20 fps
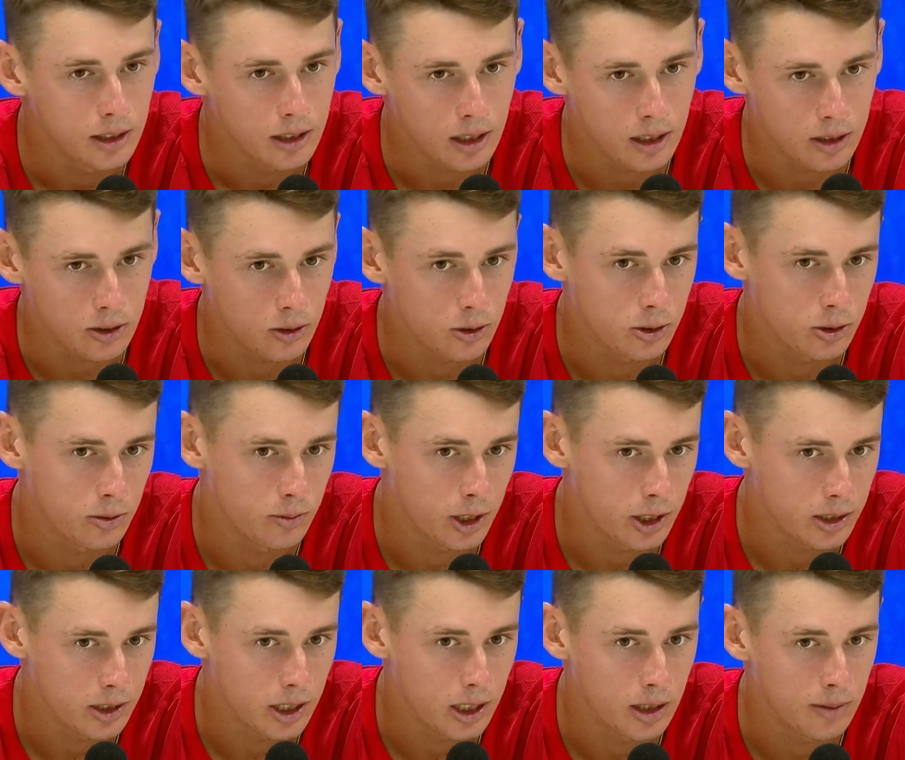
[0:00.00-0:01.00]
I talked to my
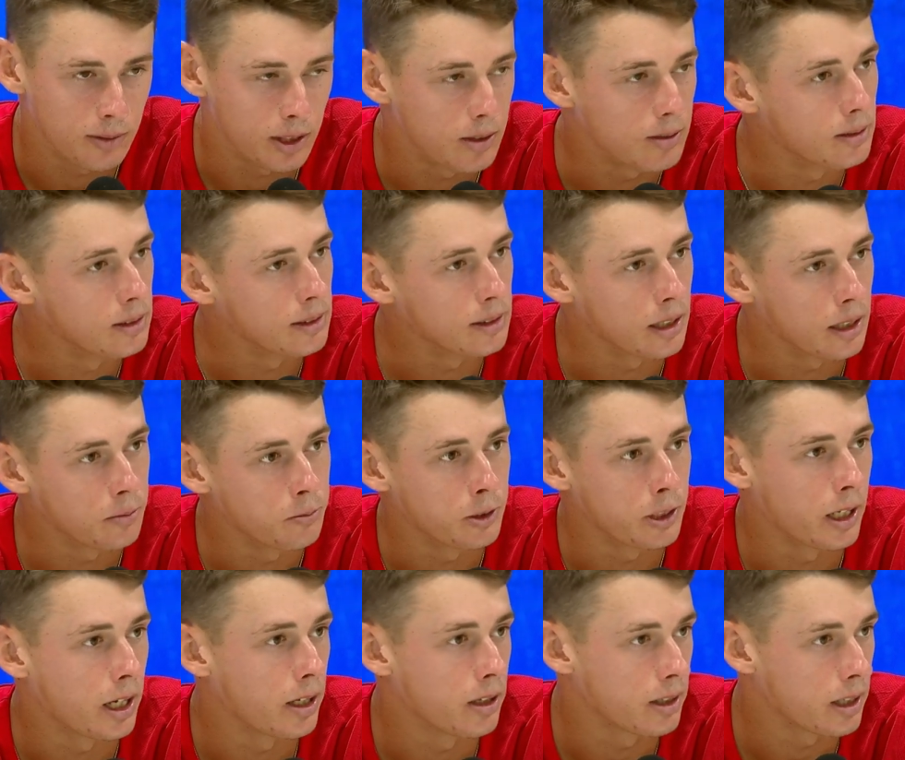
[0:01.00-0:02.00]
team and we
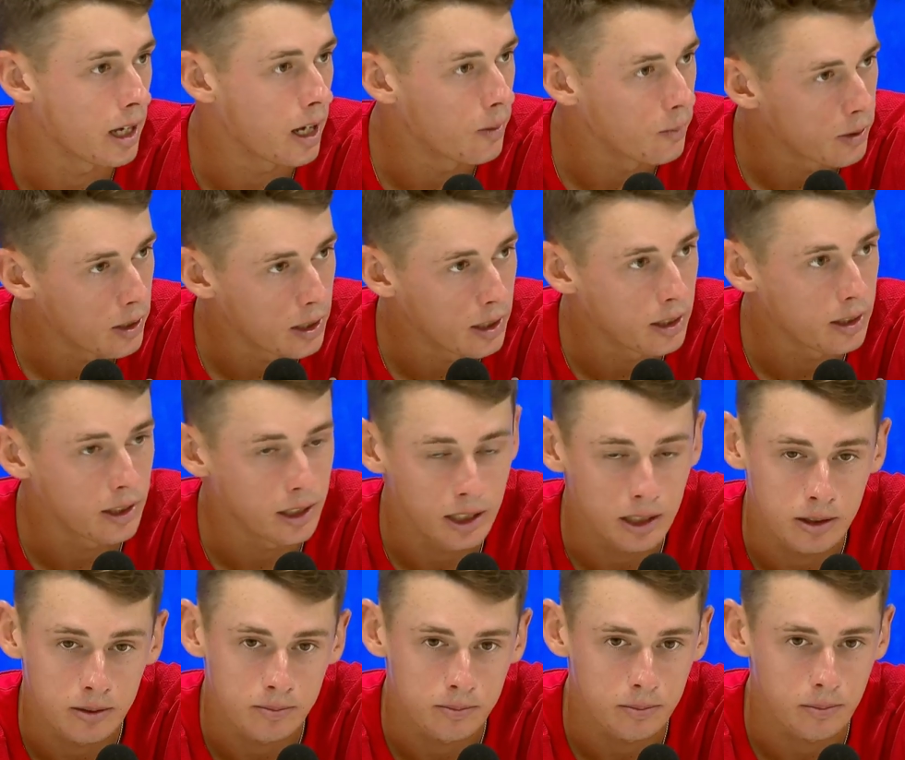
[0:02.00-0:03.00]
had a game plan
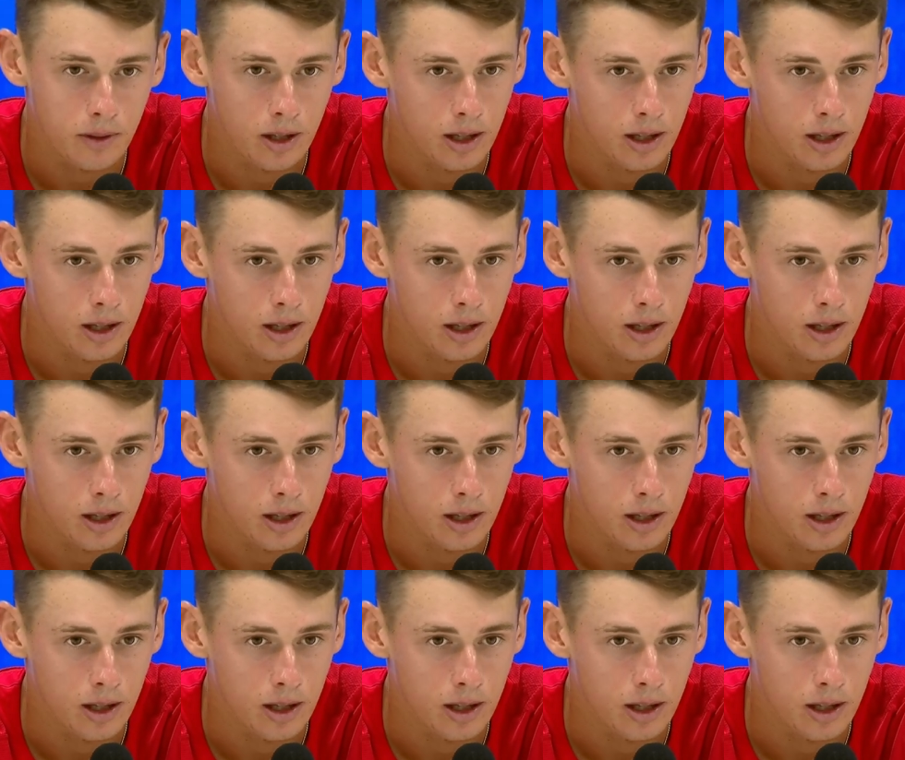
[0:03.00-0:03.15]
and